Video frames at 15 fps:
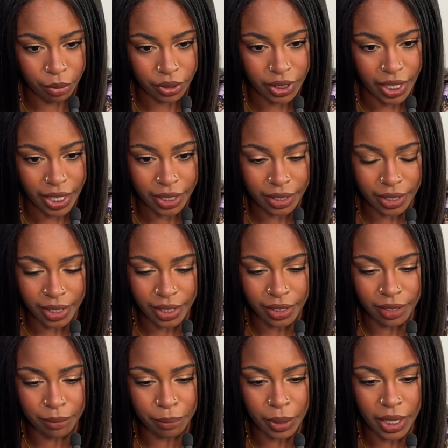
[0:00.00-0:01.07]
protectant,
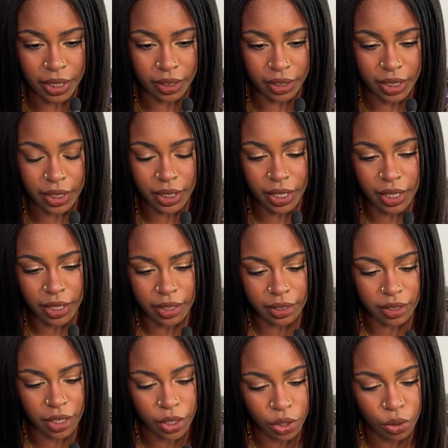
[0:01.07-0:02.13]
but it is
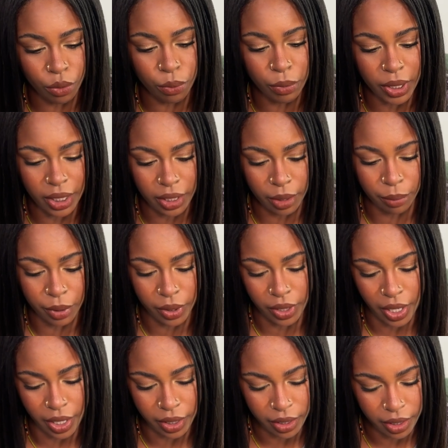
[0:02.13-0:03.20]
a humidity
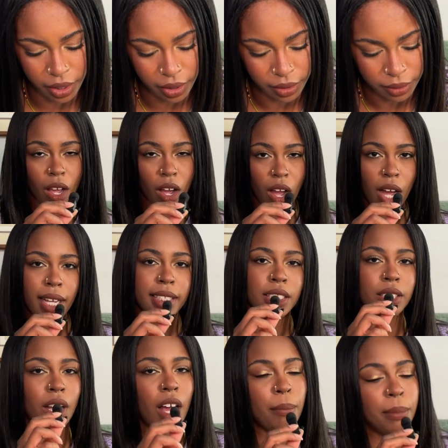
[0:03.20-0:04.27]
protectant. On
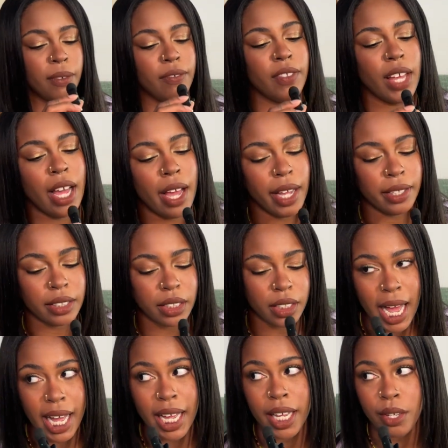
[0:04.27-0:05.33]
top of that,
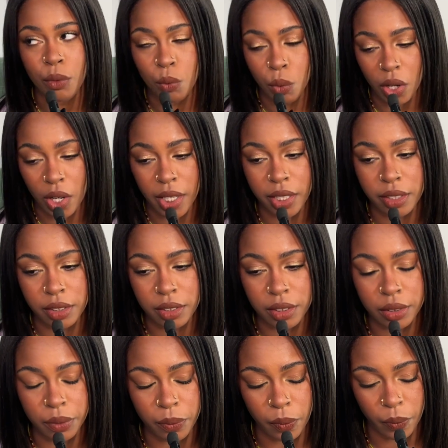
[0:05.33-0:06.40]
I
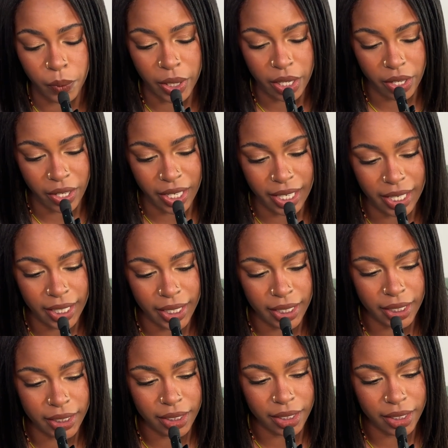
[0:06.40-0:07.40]
was wearing